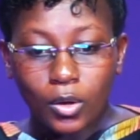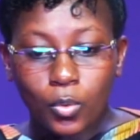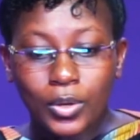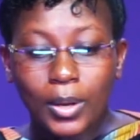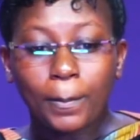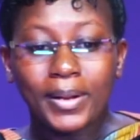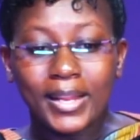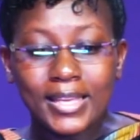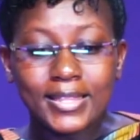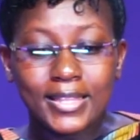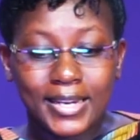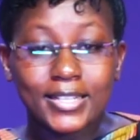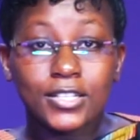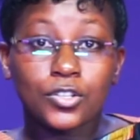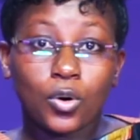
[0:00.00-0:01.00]
we are playing the
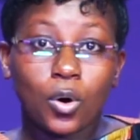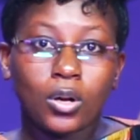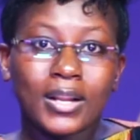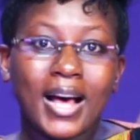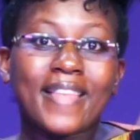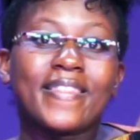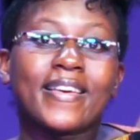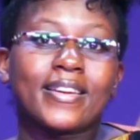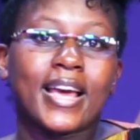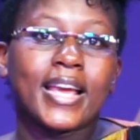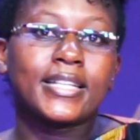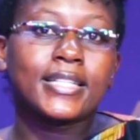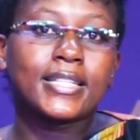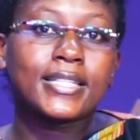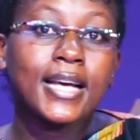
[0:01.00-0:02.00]
right role at the
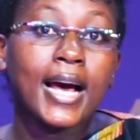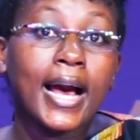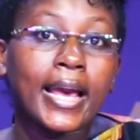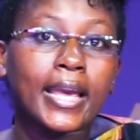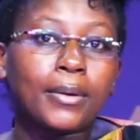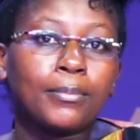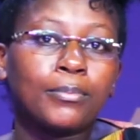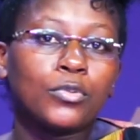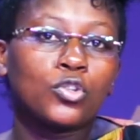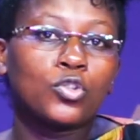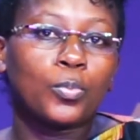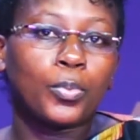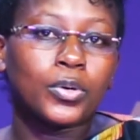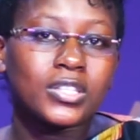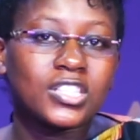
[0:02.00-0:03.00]
right time to
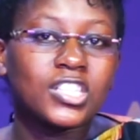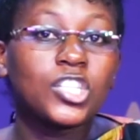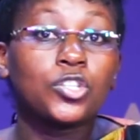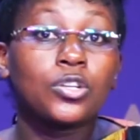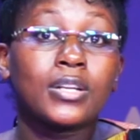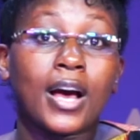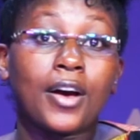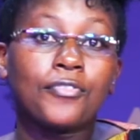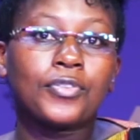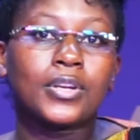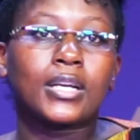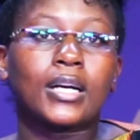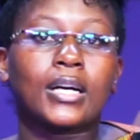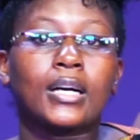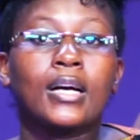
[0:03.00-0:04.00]
position
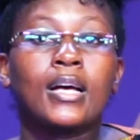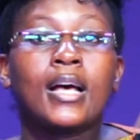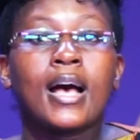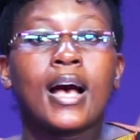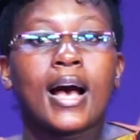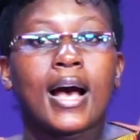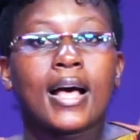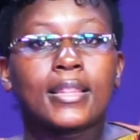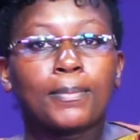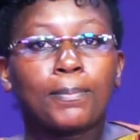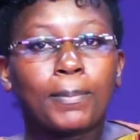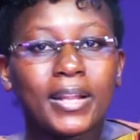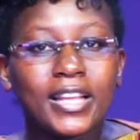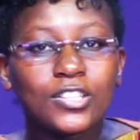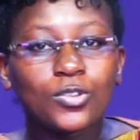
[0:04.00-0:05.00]
Africa at the
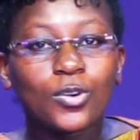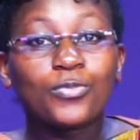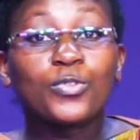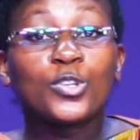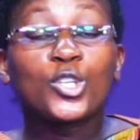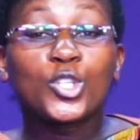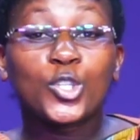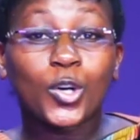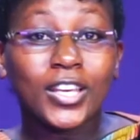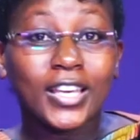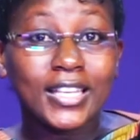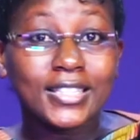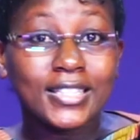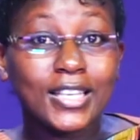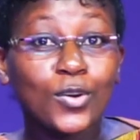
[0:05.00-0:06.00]
place of
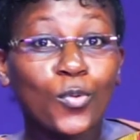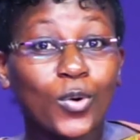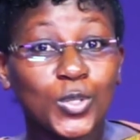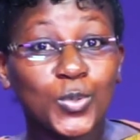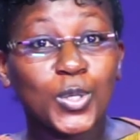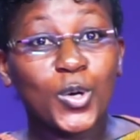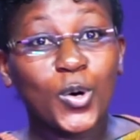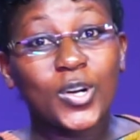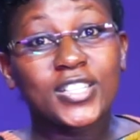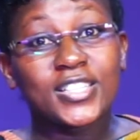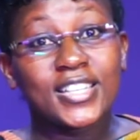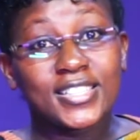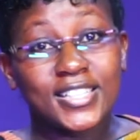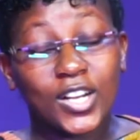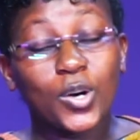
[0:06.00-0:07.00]
showcasing what we got
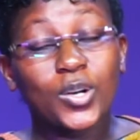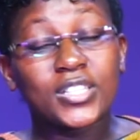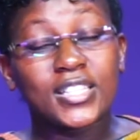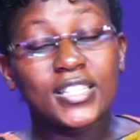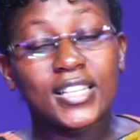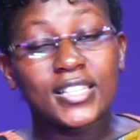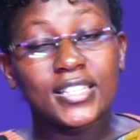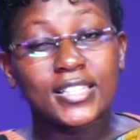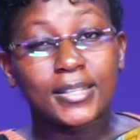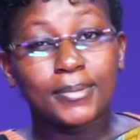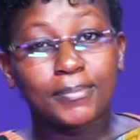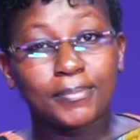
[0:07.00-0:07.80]
as a continent.